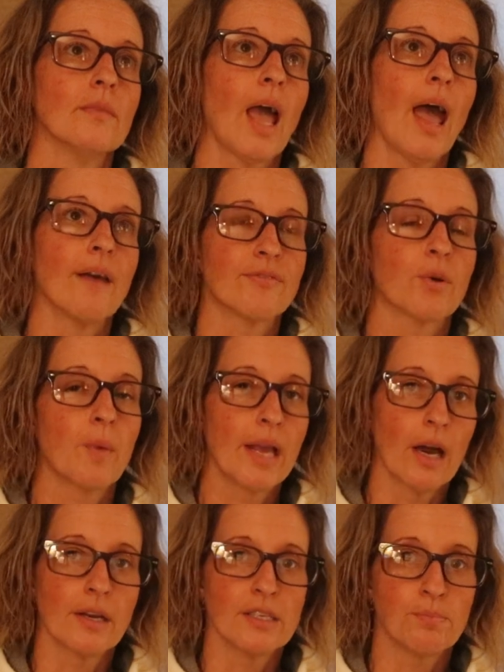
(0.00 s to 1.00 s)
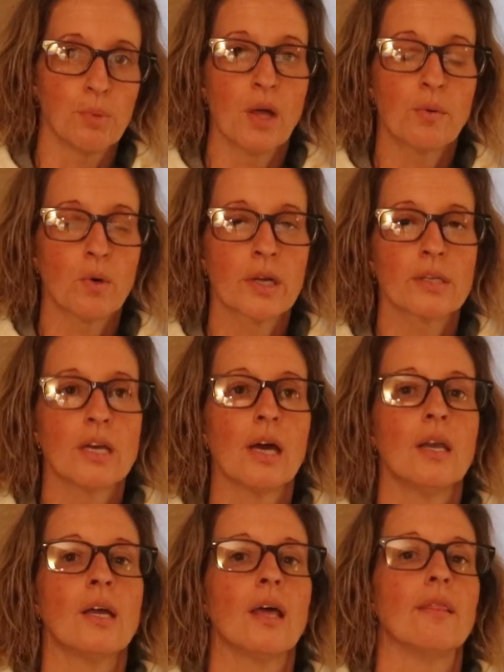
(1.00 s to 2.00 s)
after we got his blood work
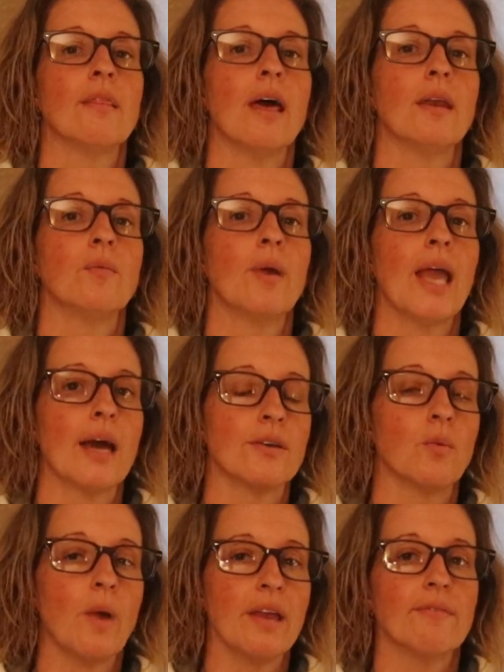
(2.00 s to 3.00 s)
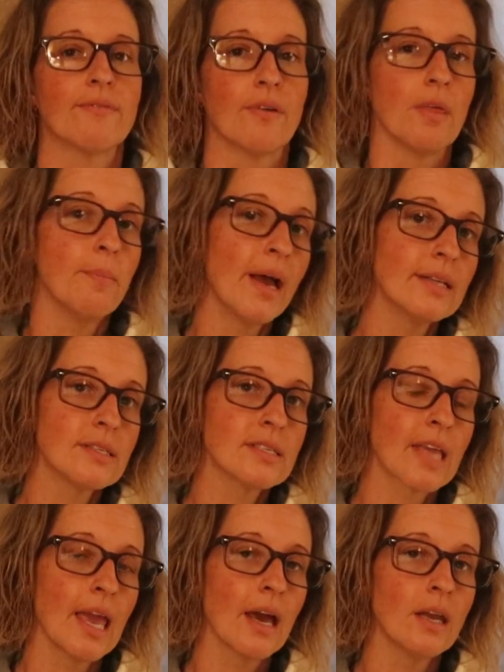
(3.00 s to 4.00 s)
done, then we had to wait for the PET
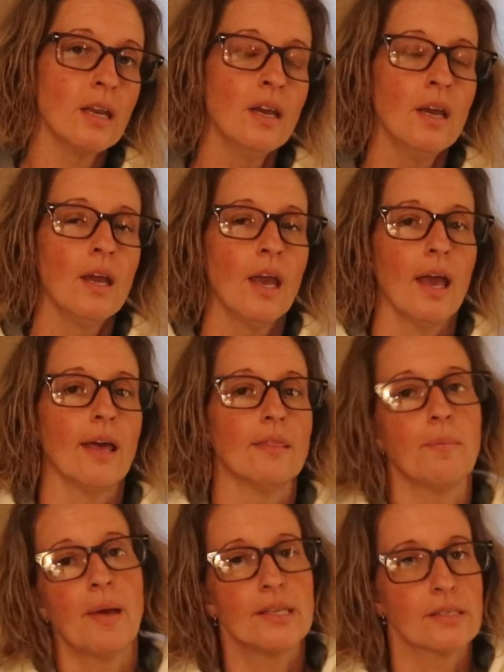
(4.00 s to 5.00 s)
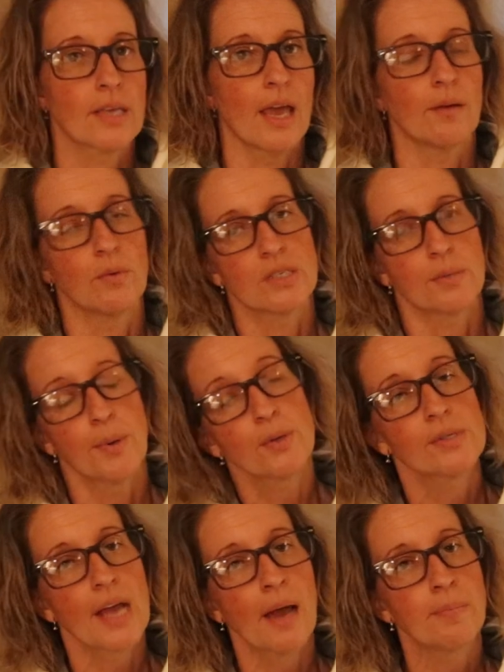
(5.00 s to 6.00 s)
scan. And the PET scan was
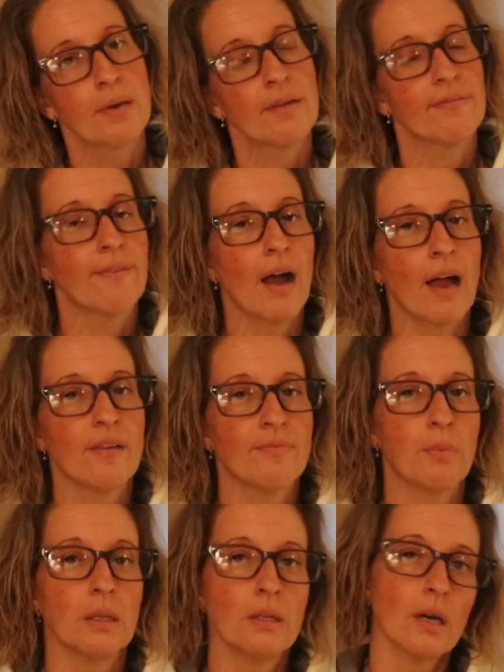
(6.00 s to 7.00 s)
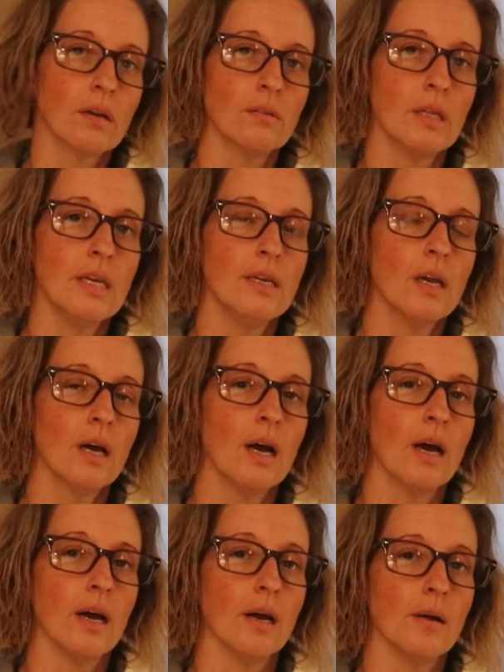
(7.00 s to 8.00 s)
supposed to happen at 5, but luckily
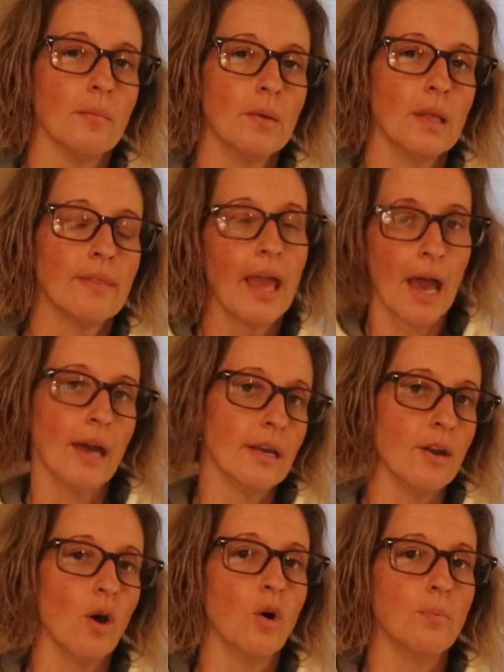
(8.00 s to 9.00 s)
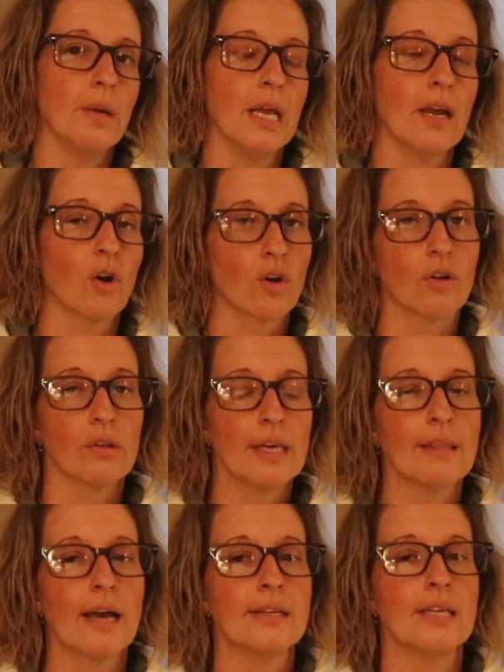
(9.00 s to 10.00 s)
they had an opening early
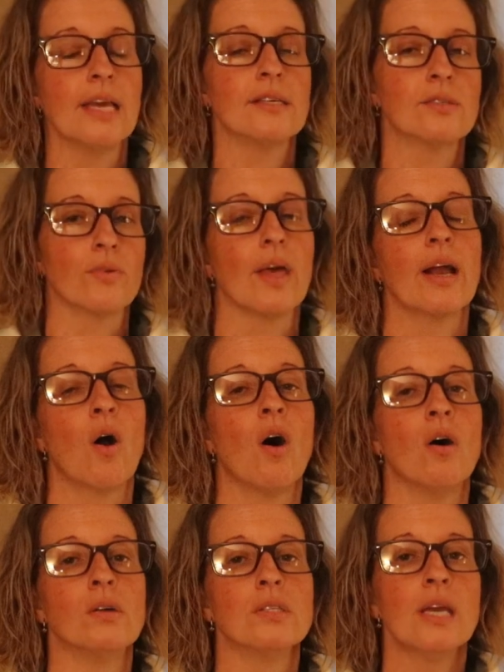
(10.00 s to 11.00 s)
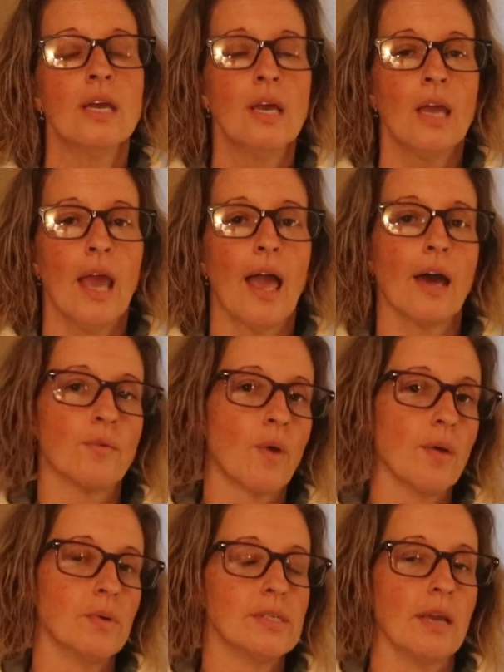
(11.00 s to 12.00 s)
that day, so they called and
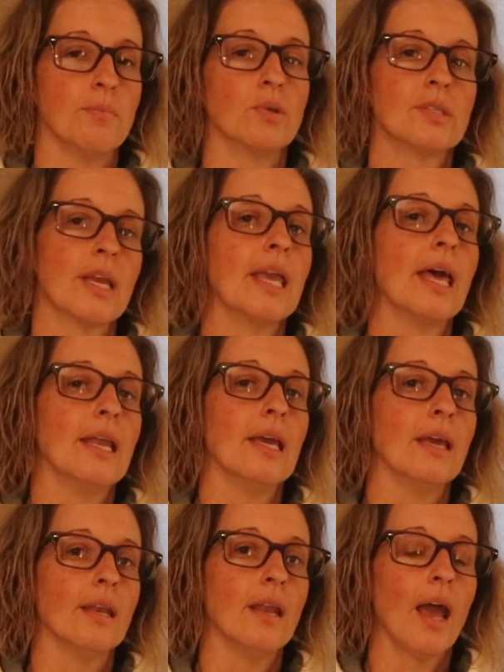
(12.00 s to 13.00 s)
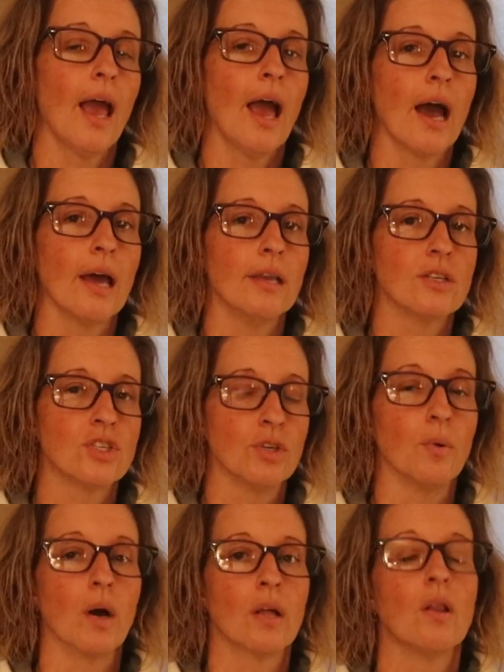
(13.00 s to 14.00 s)
Ray was able to get in at
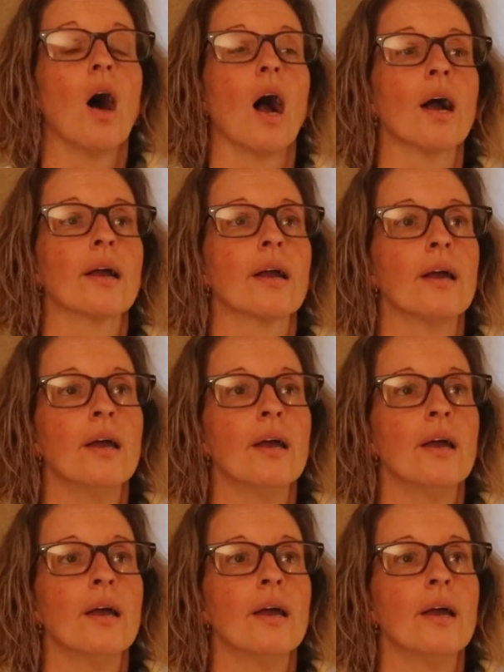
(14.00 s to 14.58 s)
2 o'clock.